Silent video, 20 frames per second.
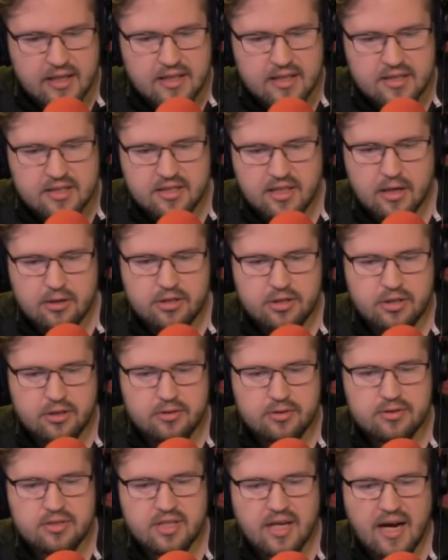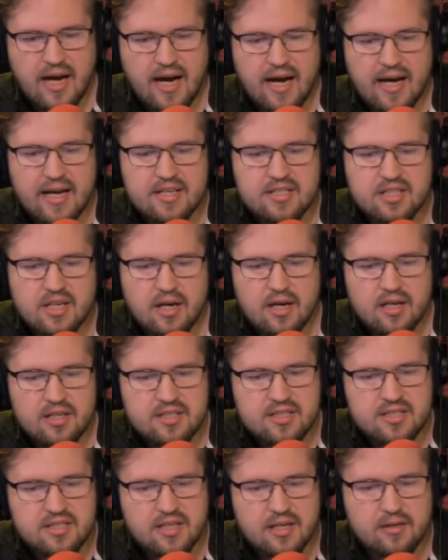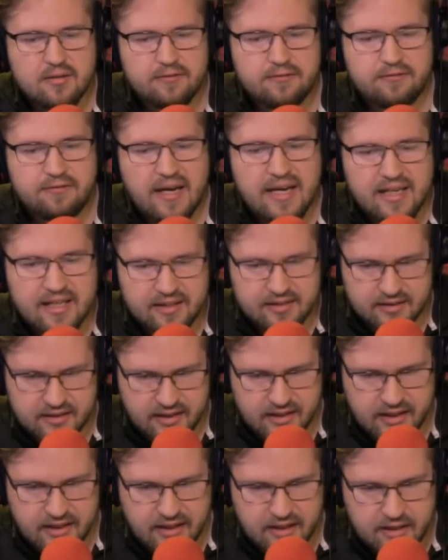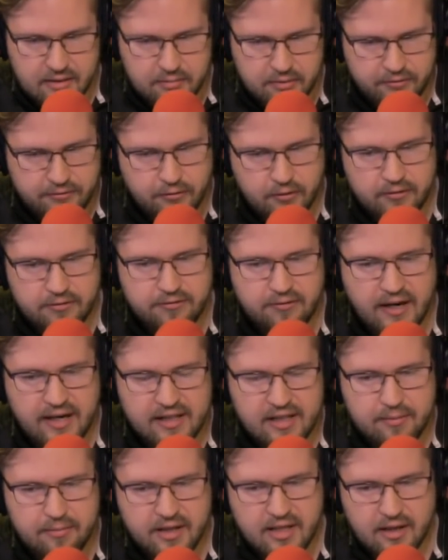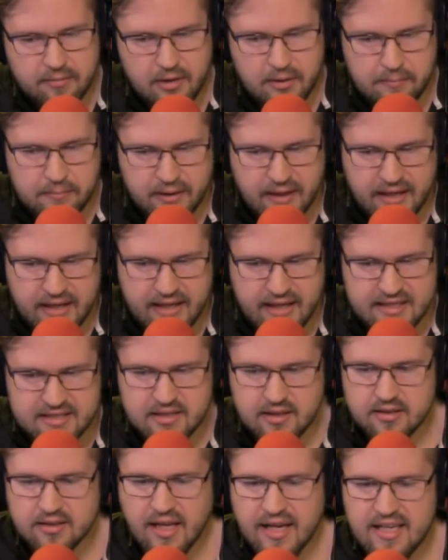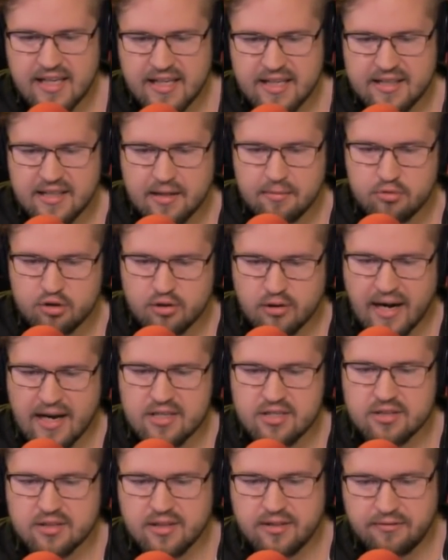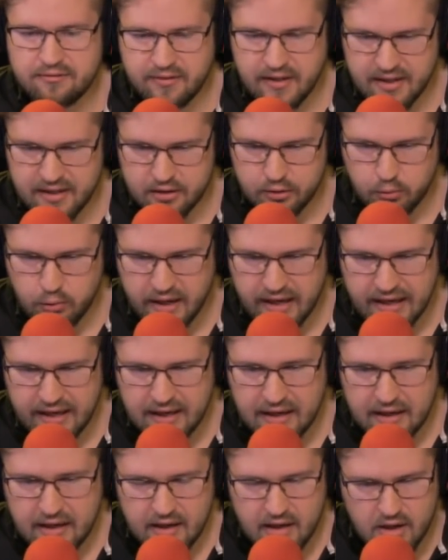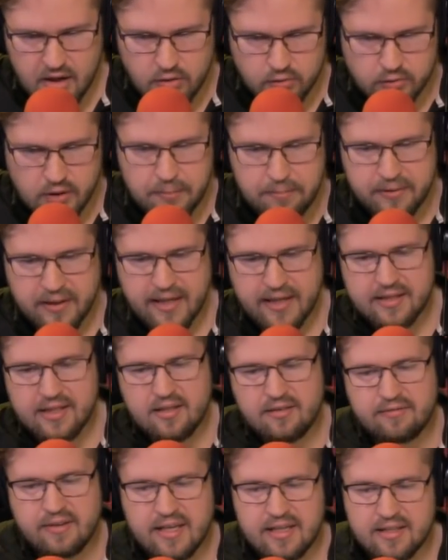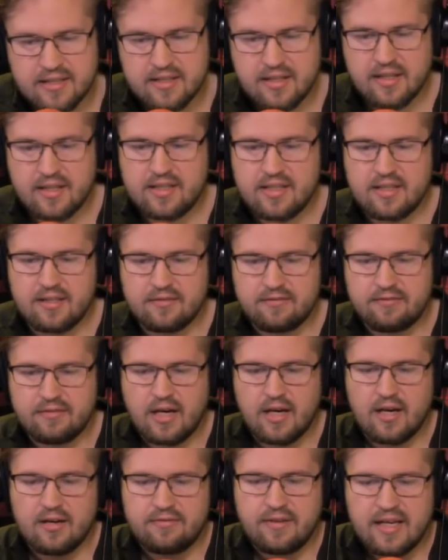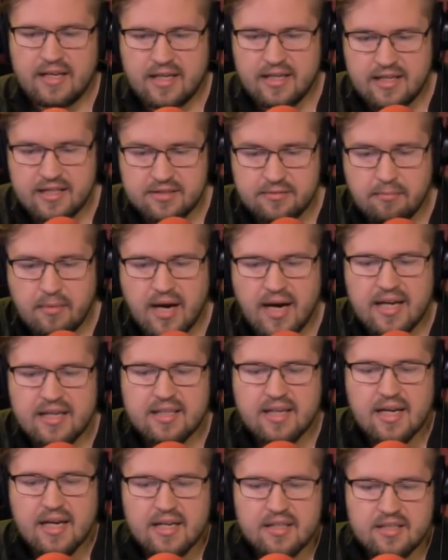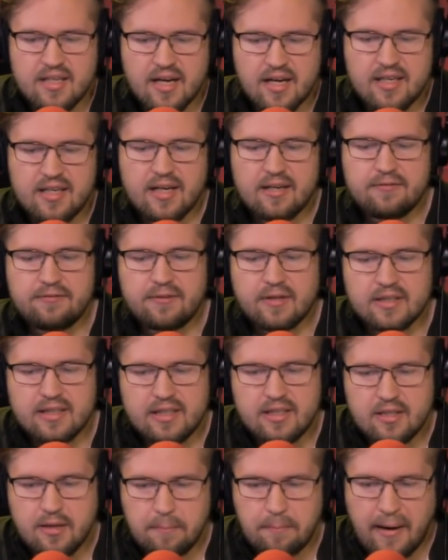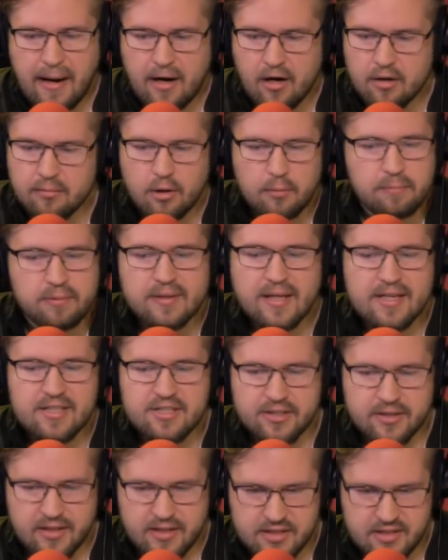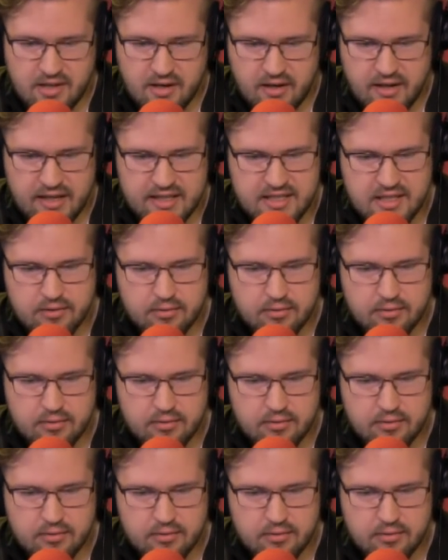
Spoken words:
Caoshu's eyes stared vacantly before finally becoming blank as the light in them gradually faded away. Replaying the event in his mind, Xian felt incomparable pleasure in his heart as he